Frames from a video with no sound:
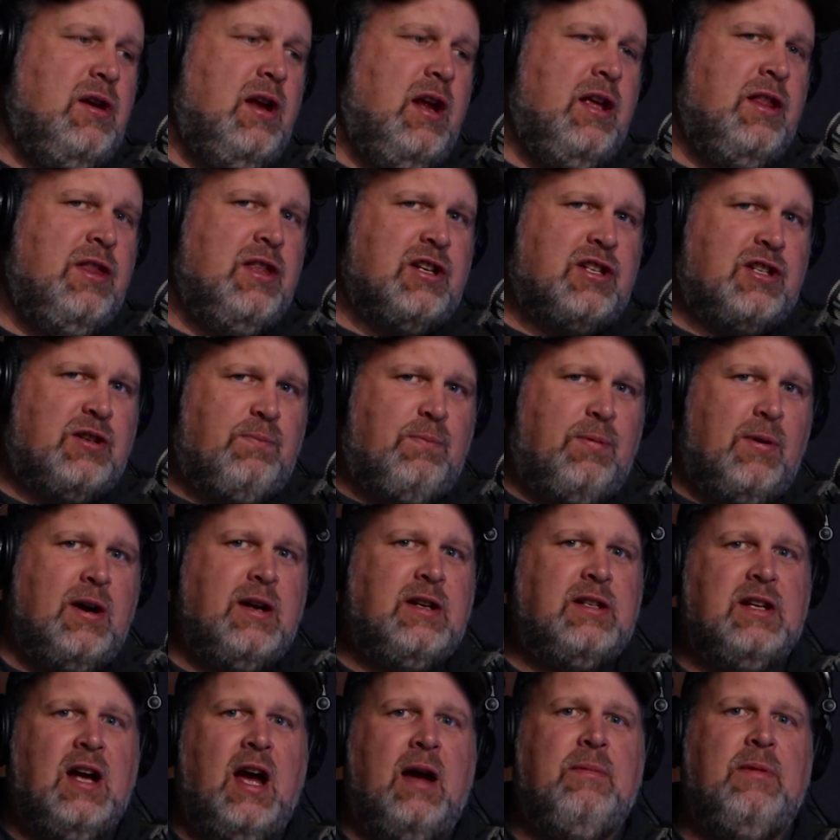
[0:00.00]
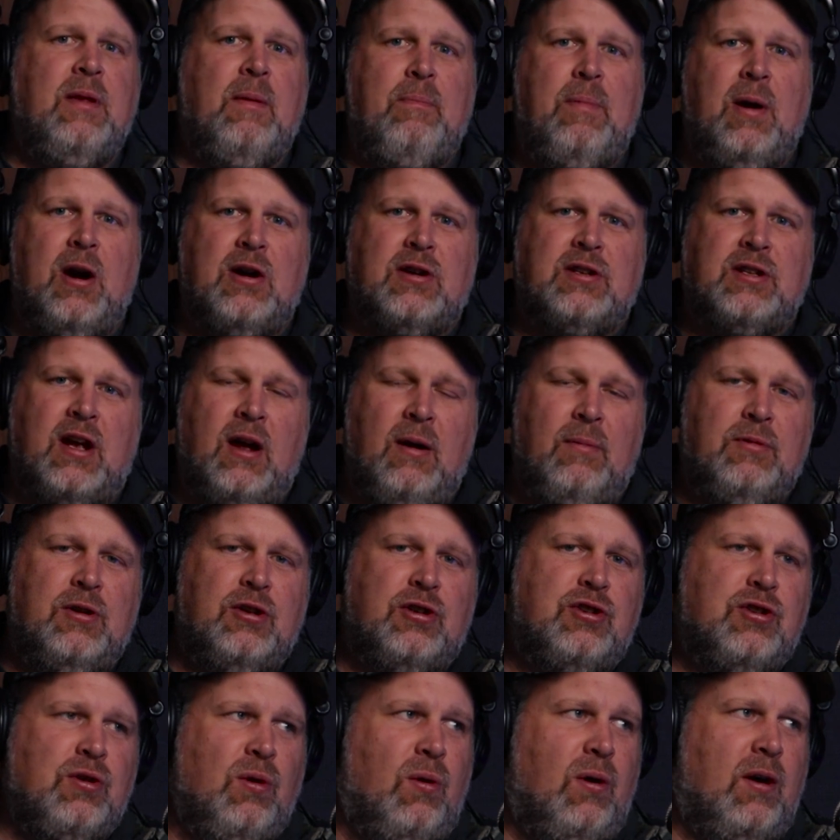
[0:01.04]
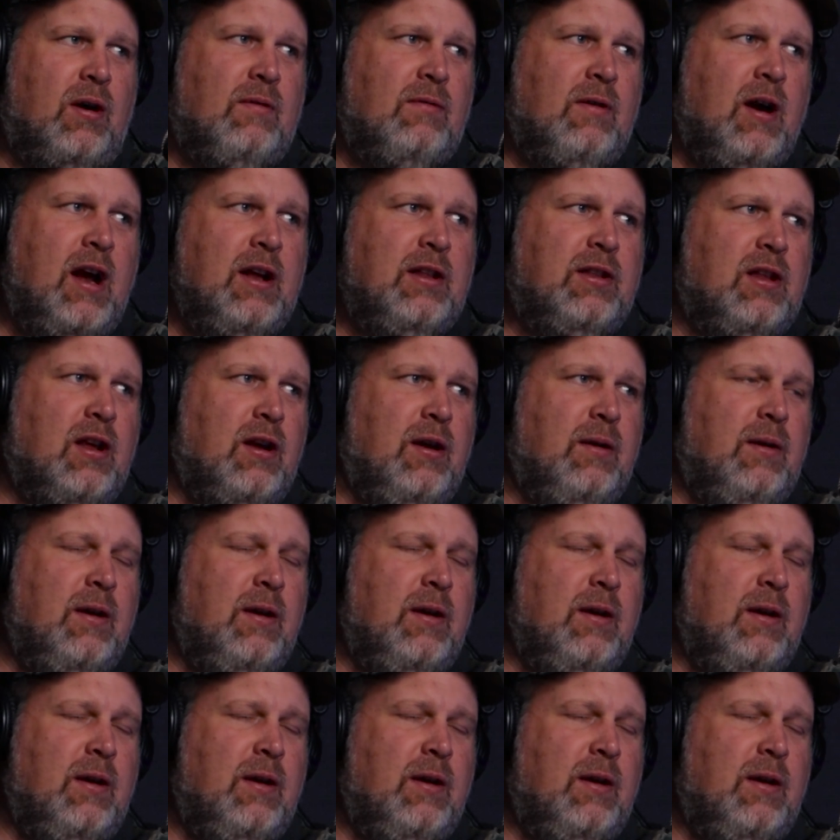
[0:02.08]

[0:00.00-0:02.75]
In the springtime, the bears come to shore, right?